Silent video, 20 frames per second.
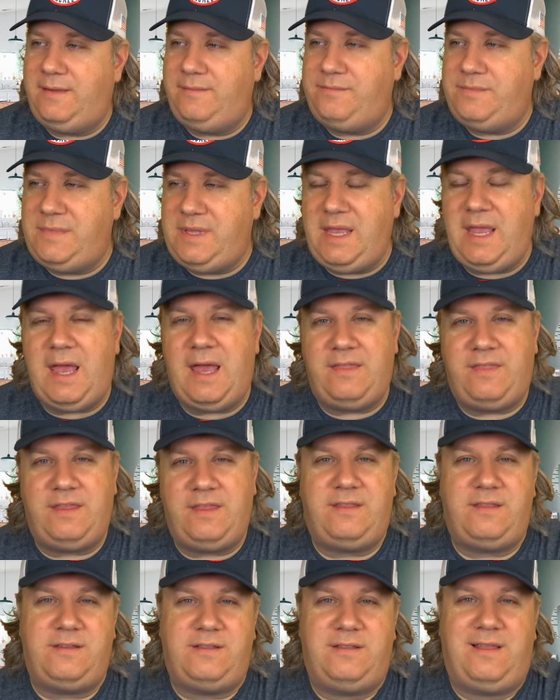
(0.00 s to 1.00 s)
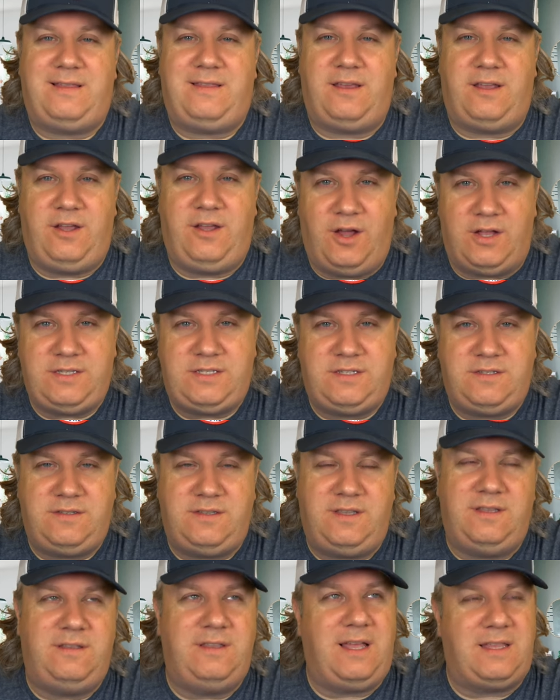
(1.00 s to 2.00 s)
yeah, I think the like the guts,
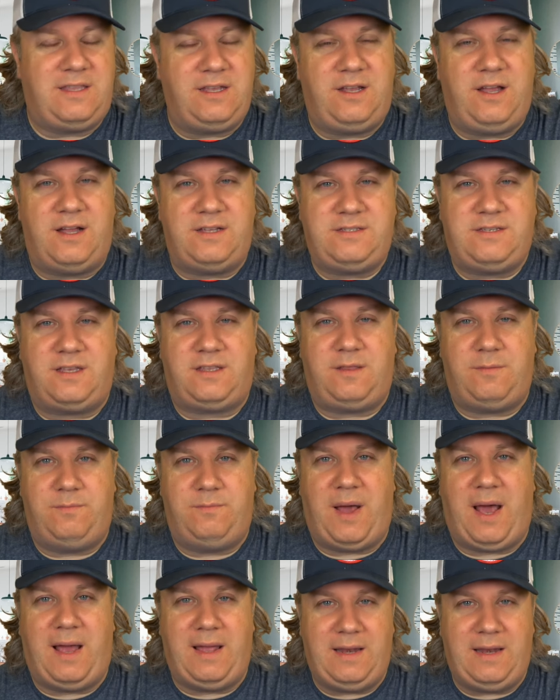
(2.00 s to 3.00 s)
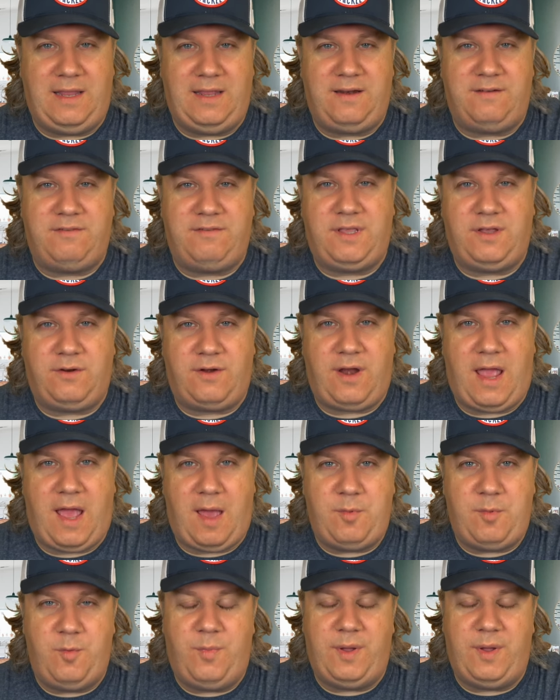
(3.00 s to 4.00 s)
the, not the guts, like the body and everything are
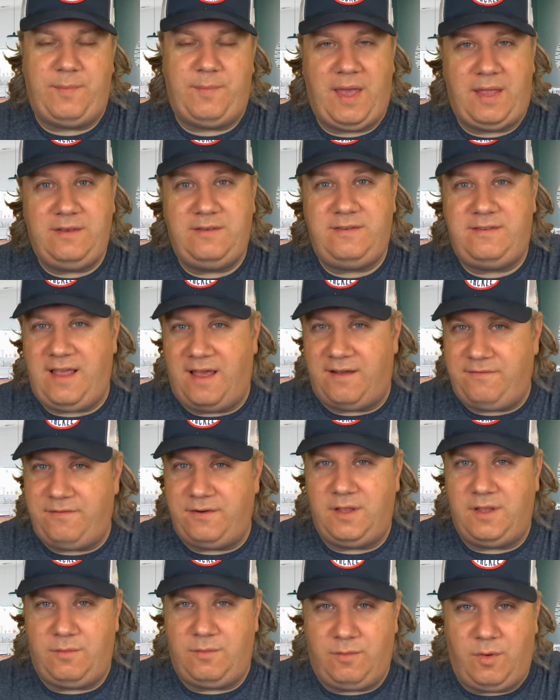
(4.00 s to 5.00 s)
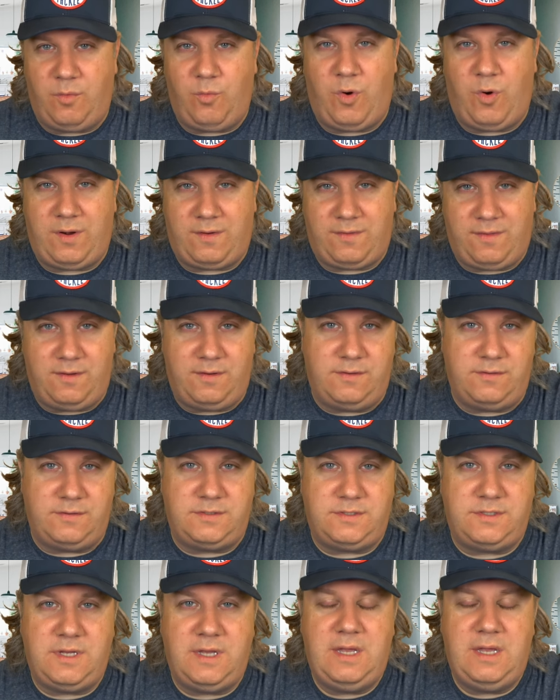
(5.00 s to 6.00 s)
abu, but Penn definitely reworked
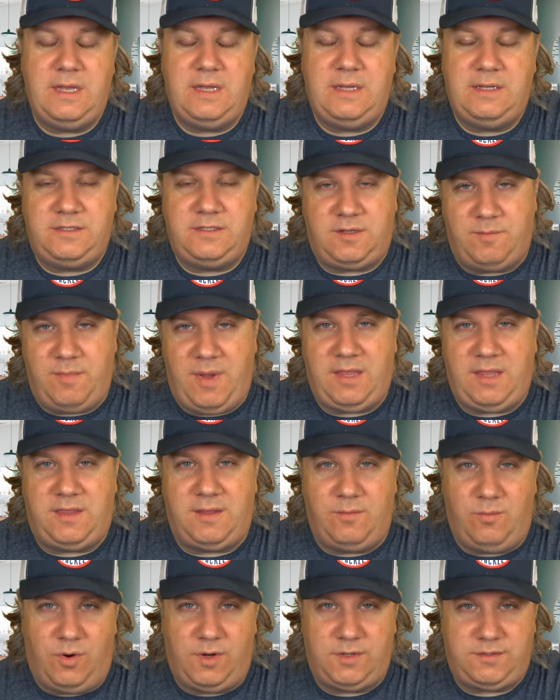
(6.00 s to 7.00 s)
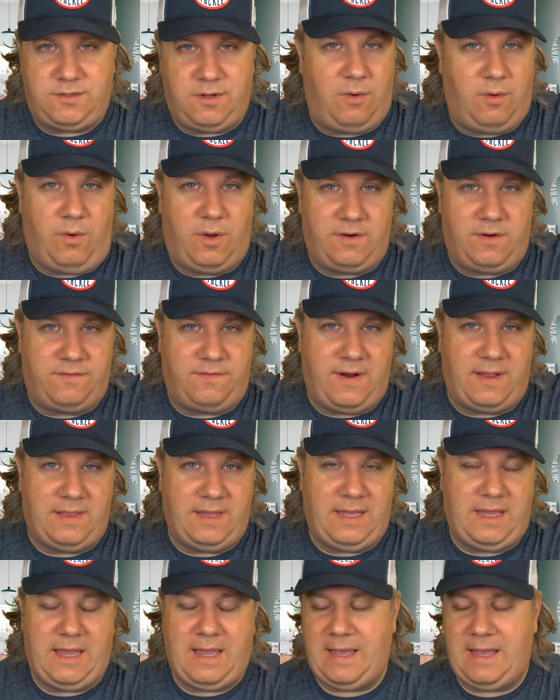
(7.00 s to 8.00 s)
those to make them more saltwater
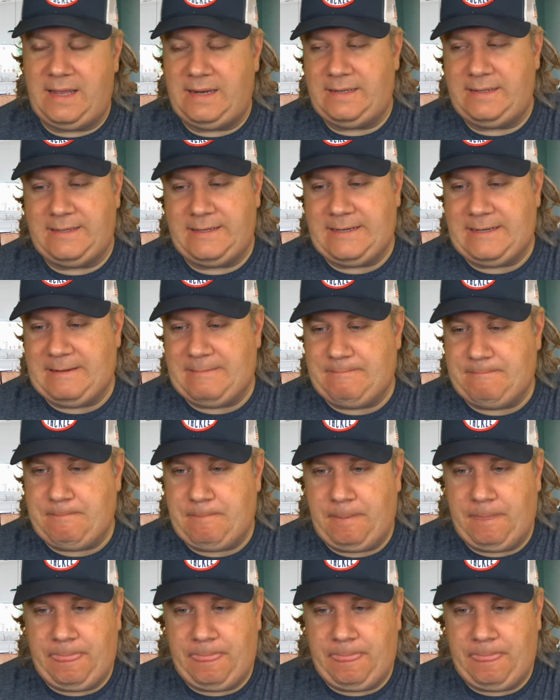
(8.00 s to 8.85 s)
friendly. And, um,